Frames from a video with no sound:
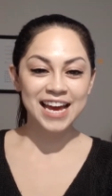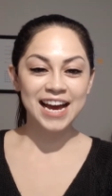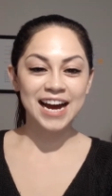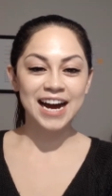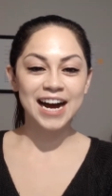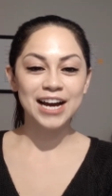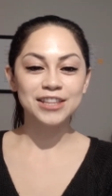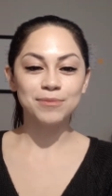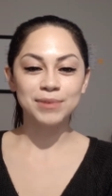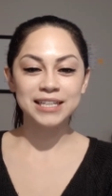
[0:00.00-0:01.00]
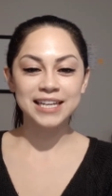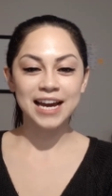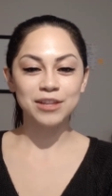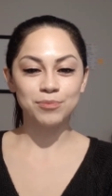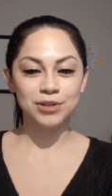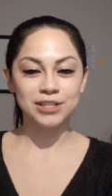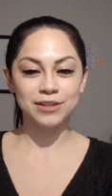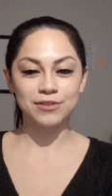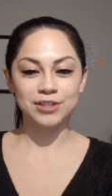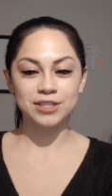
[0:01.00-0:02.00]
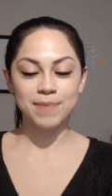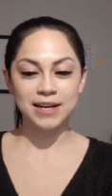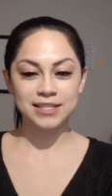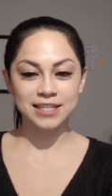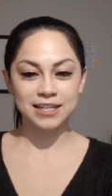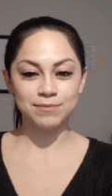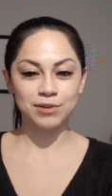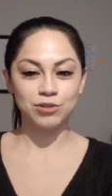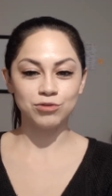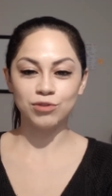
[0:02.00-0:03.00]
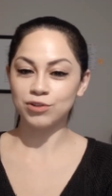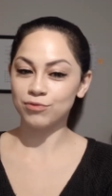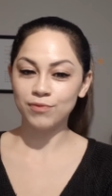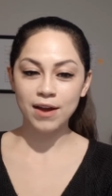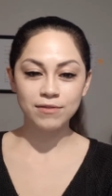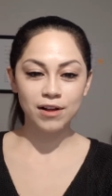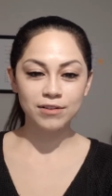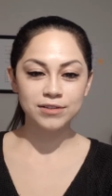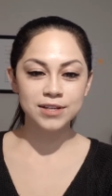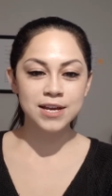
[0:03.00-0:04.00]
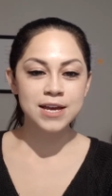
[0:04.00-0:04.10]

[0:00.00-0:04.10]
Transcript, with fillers: Uh, the P D I, the pre-delivery inspection, being two hundred five dollars,